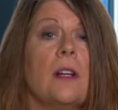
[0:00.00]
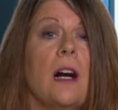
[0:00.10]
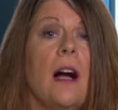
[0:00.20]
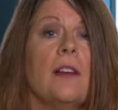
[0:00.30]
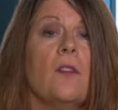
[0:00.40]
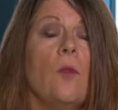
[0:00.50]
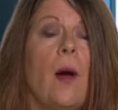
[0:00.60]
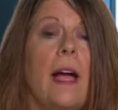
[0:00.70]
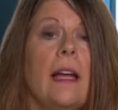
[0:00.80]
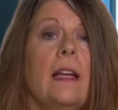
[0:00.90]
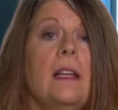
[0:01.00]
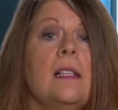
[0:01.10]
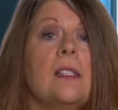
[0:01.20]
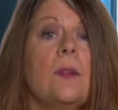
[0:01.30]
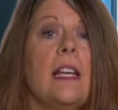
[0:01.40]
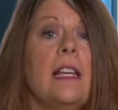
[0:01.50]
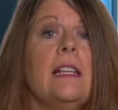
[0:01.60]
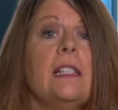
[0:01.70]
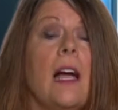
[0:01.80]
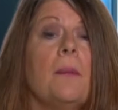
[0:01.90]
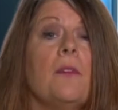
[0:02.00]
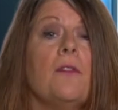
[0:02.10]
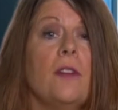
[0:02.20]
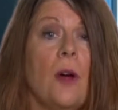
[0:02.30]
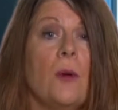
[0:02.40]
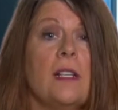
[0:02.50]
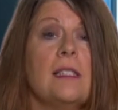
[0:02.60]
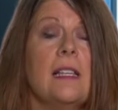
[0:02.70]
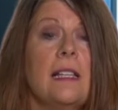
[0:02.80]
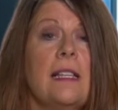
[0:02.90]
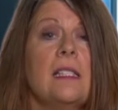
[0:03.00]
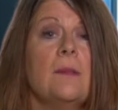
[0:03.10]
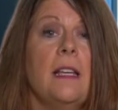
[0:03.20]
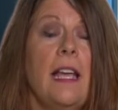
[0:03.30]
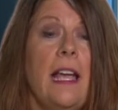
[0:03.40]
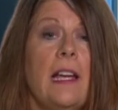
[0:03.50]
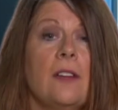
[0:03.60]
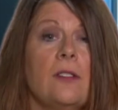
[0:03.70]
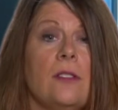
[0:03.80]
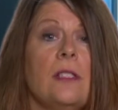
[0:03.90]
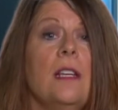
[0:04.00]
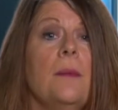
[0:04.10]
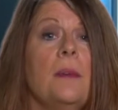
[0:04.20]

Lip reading: kind of way. So any type of notice that needs to be handled